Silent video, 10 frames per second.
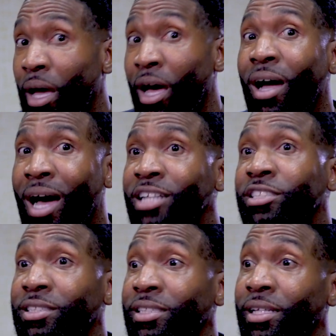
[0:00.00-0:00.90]

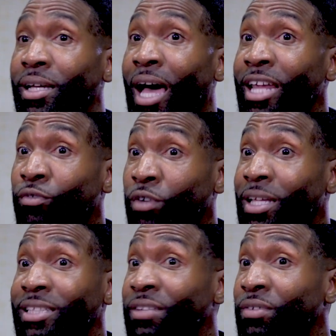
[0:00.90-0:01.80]
Unconsciously, I didn't
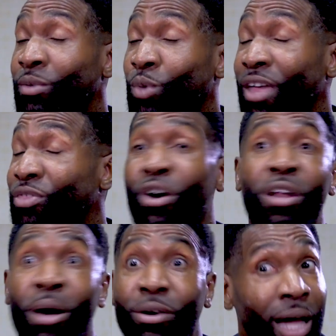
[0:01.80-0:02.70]
realize even when I thought
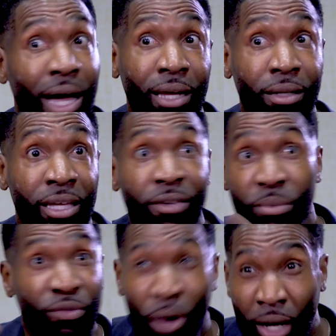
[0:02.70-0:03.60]
about God, even
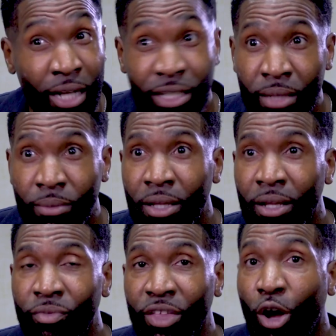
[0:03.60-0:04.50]
before I got deep,
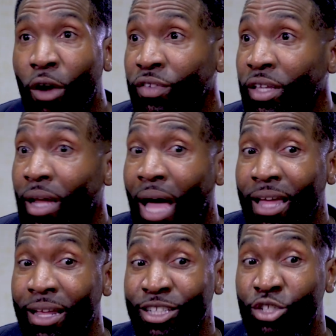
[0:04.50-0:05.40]
that often
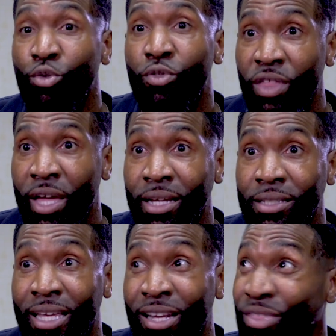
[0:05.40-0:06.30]
I do
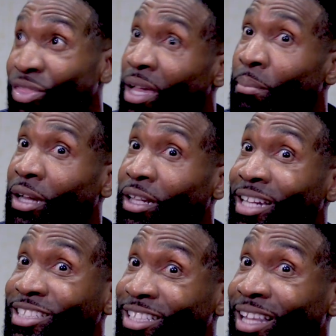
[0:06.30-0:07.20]
things and I think about
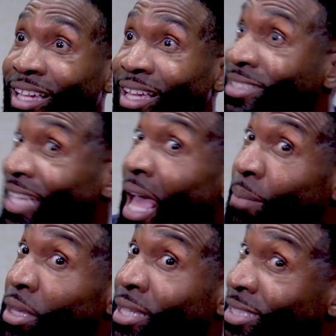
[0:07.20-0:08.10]
God as in like, is he
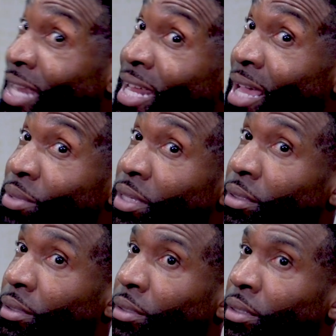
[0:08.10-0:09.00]
happy? Is he not happy?
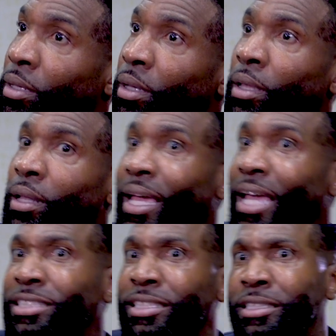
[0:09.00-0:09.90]
Like,
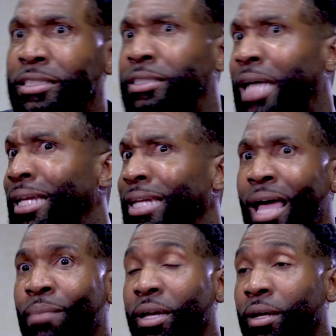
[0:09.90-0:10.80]
it's this
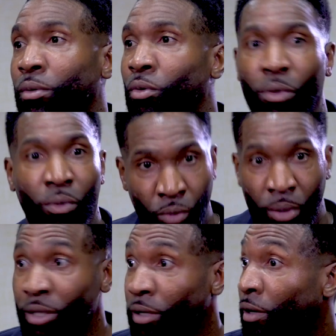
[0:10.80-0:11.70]
dynamic
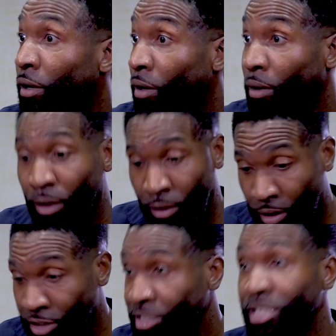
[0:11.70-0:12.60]
woman,
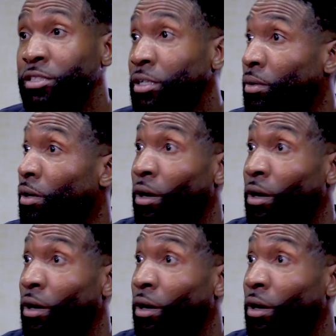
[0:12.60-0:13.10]
sister,